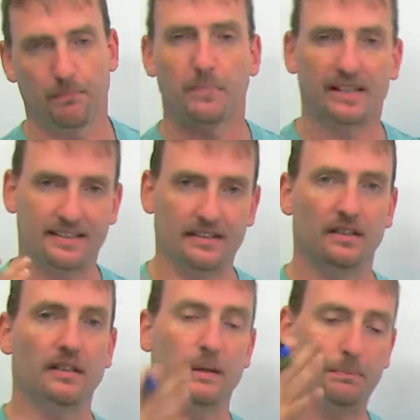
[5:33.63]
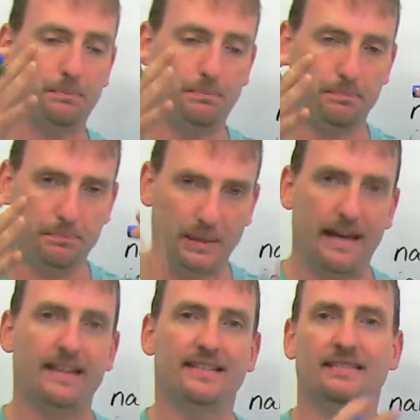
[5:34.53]
but it's still a
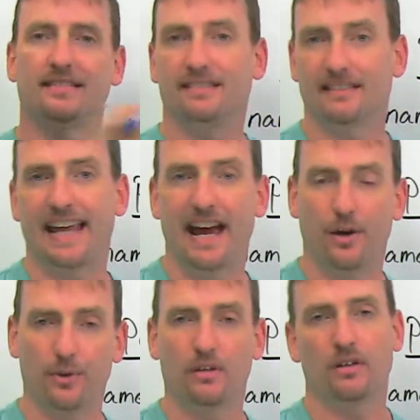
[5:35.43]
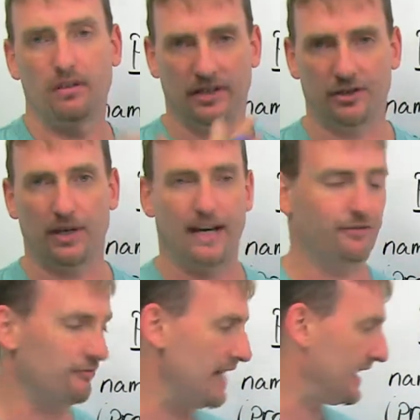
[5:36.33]
place noun that you have
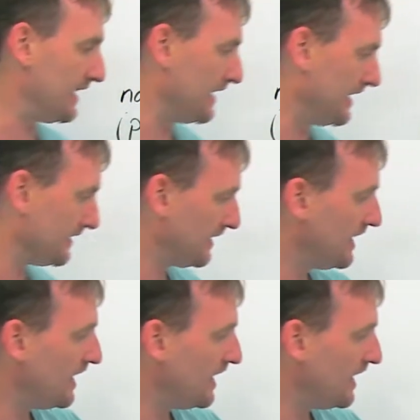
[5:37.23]
to recognize.